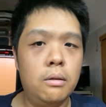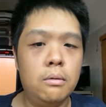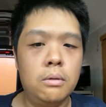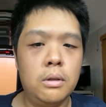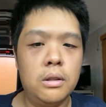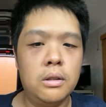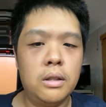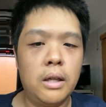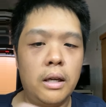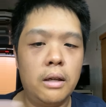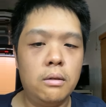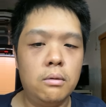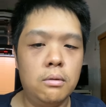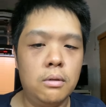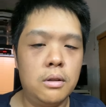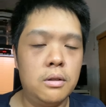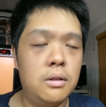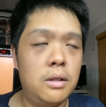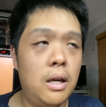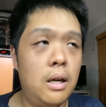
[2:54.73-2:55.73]
Is that the
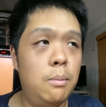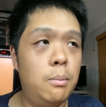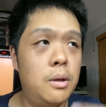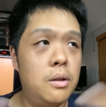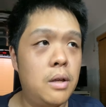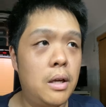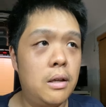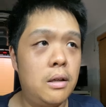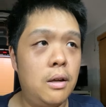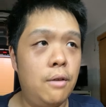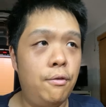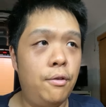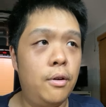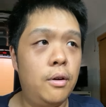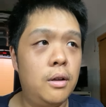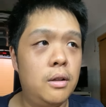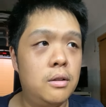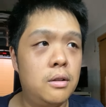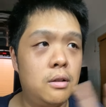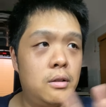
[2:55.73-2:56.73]
same? Is that different?
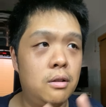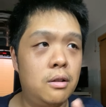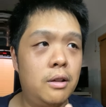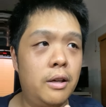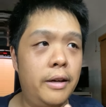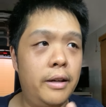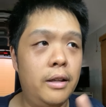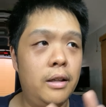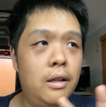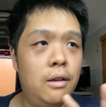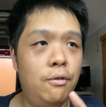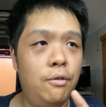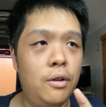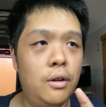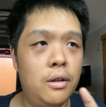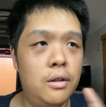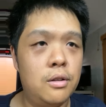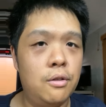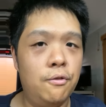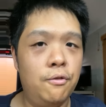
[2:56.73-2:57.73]
Is it slightly different?
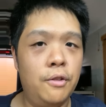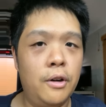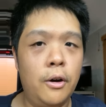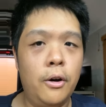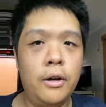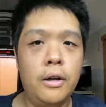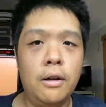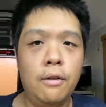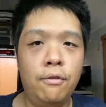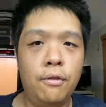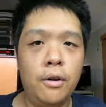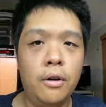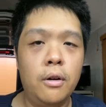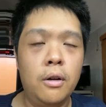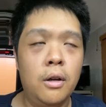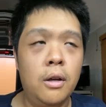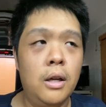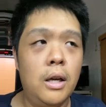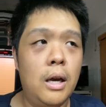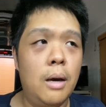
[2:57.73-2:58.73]
Is it very different?
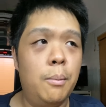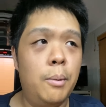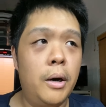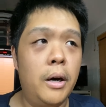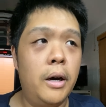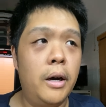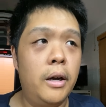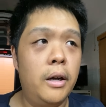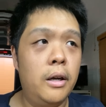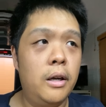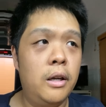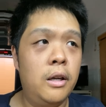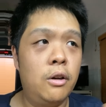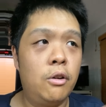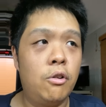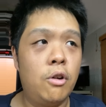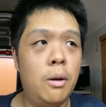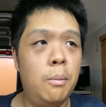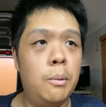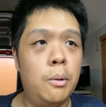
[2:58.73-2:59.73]
Am I in
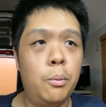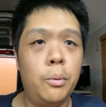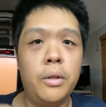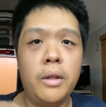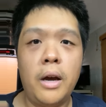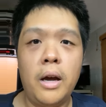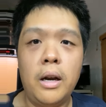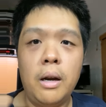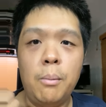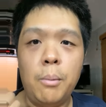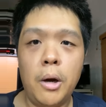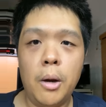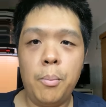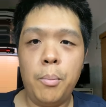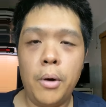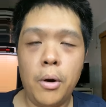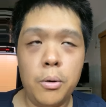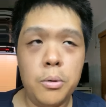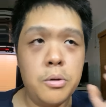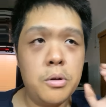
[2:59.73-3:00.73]
agreement with that? Am I
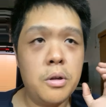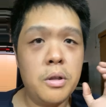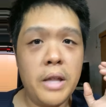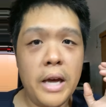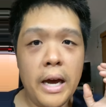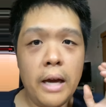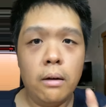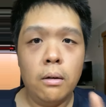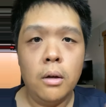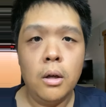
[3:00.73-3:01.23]
opposed to that?